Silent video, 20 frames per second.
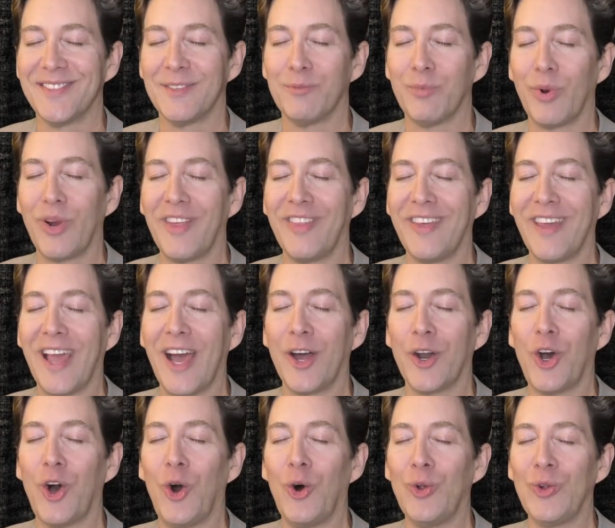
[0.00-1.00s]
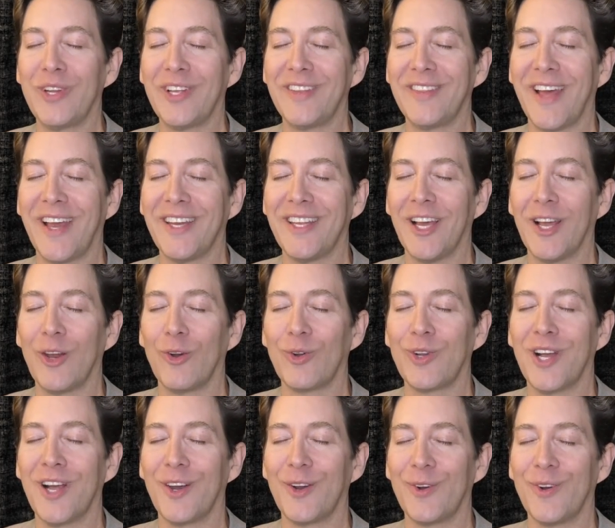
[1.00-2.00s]
Breathing out, holding that yellow
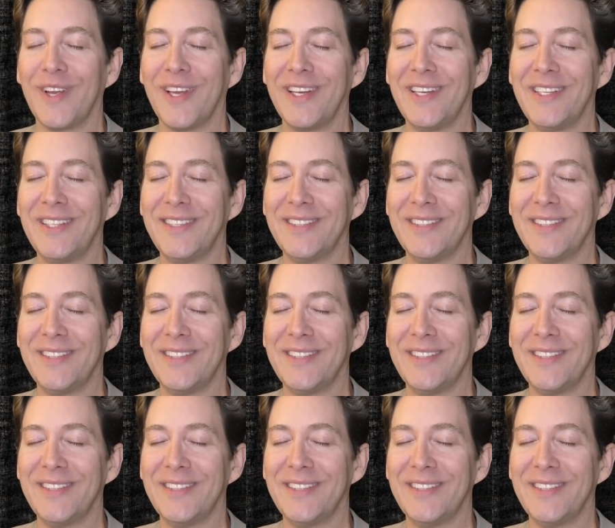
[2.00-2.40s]
color in.